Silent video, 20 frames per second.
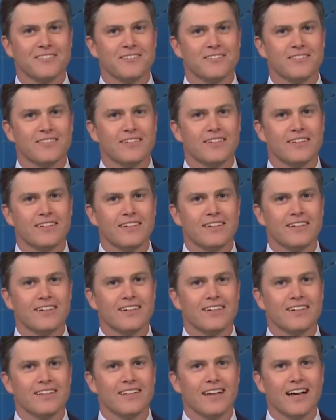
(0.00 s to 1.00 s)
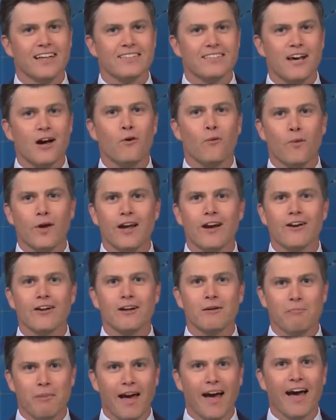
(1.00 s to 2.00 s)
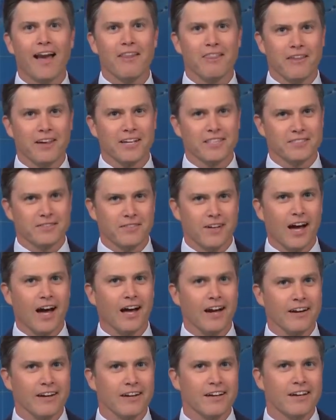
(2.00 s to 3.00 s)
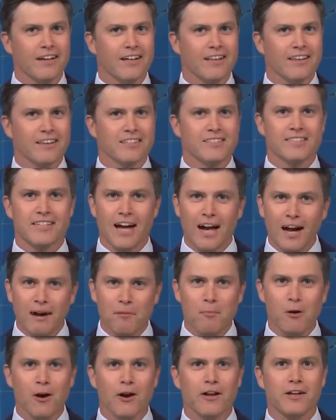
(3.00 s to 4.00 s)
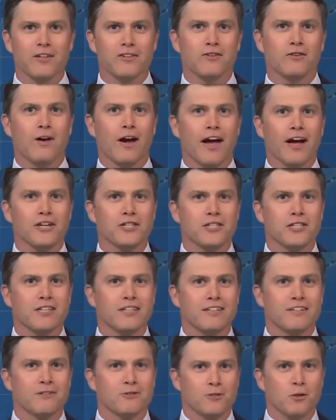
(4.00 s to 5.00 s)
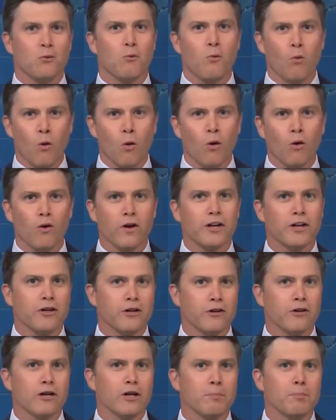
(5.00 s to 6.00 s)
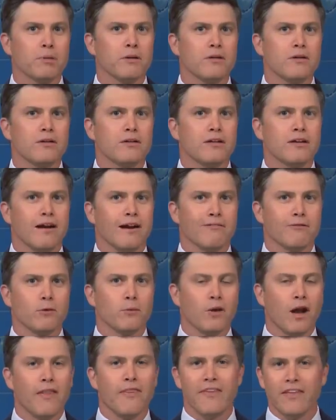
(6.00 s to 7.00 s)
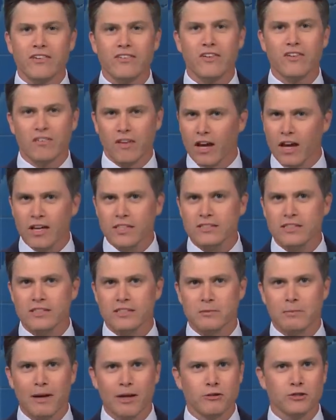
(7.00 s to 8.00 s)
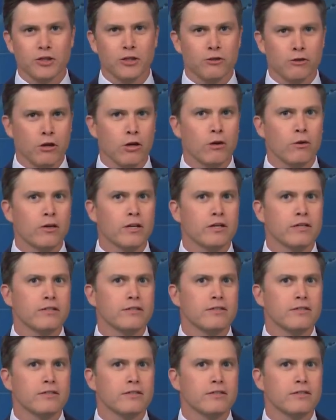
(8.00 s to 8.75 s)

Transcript: That's how weird and bad things have gotten. The stock market is crashing, there's a war in Europe, everyone on This Is Us is about to croak.